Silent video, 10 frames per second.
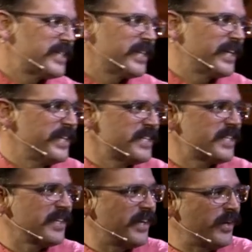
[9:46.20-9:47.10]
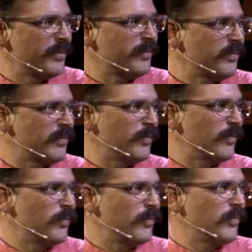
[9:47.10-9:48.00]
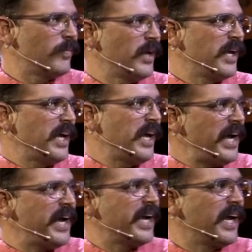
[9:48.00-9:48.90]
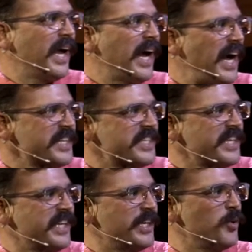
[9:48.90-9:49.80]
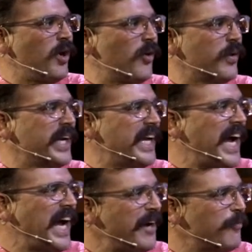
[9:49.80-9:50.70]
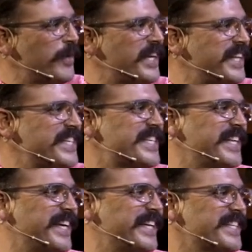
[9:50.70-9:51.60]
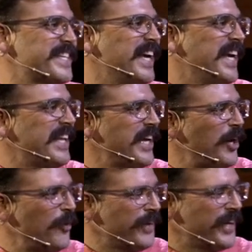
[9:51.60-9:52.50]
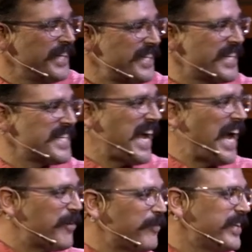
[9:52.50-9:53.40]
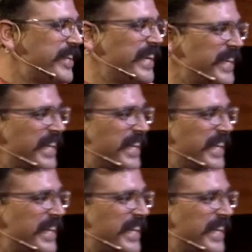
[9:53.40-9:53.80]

sense, you know? Hey, I see that you already have one of these things that already does everything